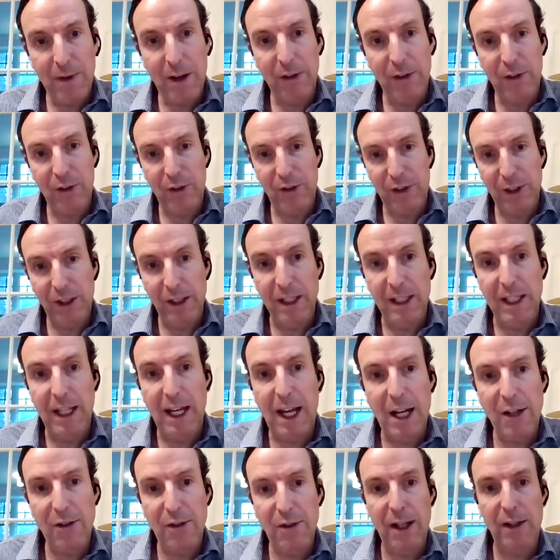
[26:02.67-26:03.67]
investors still
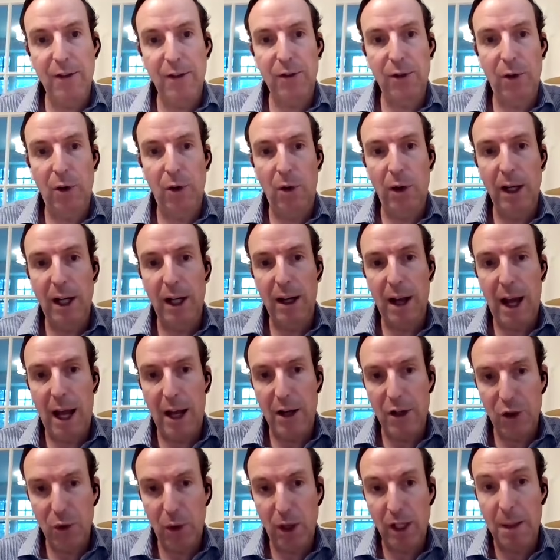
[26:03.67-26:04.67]
engaged with that story and,
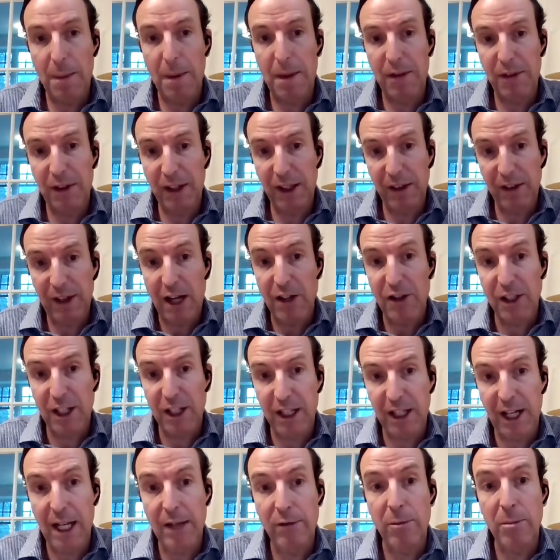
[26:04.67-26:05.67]
and showing them that this thing's actually
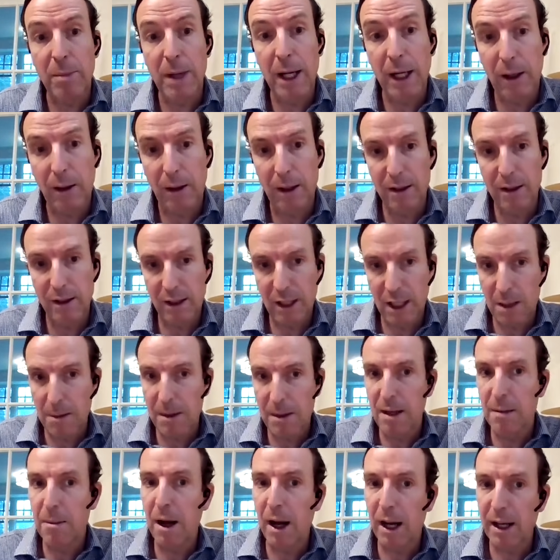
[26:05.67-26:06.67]
going to get even bigger. It's going to
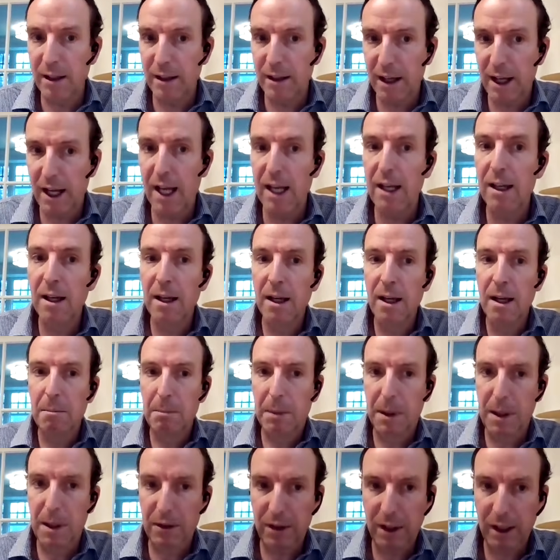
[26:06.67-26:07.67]
be a mine today,
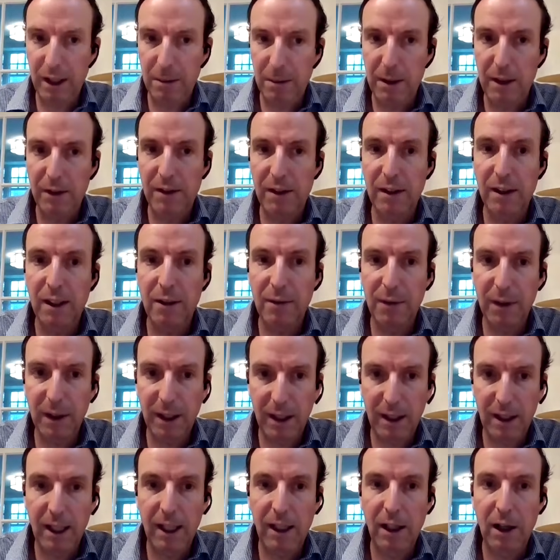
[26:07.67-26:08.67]
but this thing could be
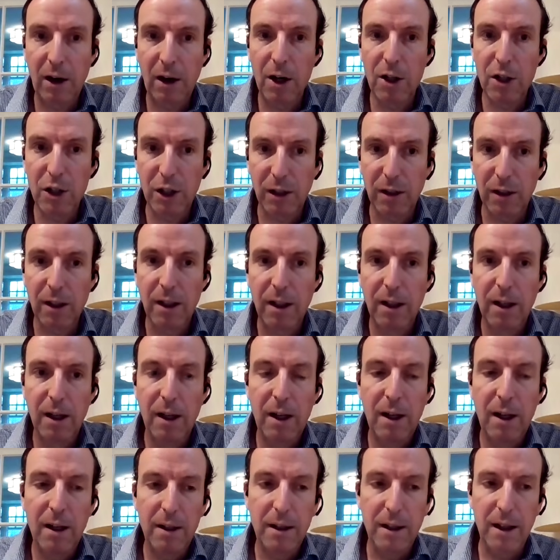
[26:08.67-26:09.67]
significantly larger.
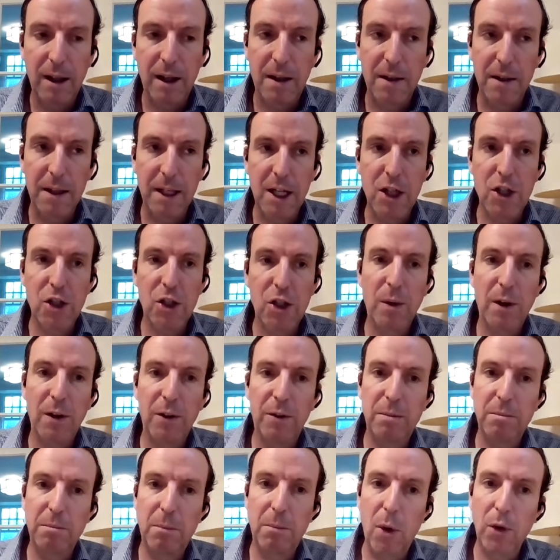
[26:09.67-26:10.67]
Uh, the issue
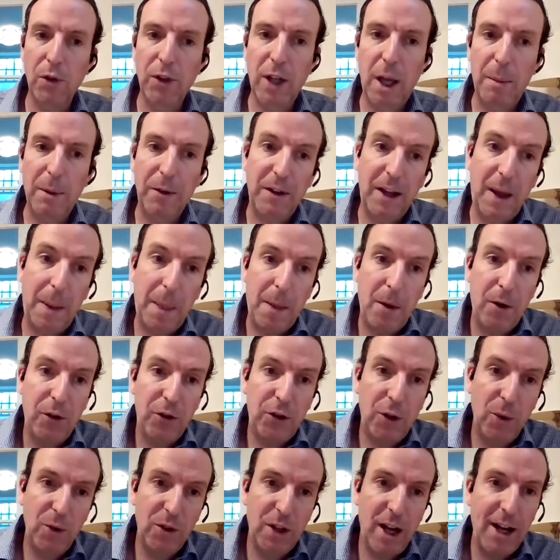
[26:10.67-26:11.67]
is most companies they get they're
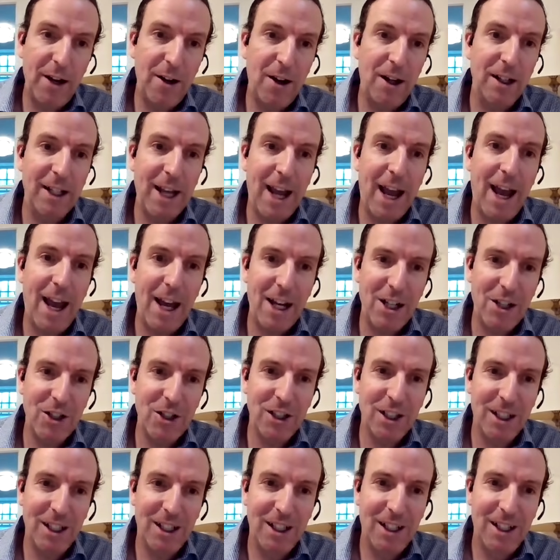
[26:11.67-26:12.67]
so tight on cash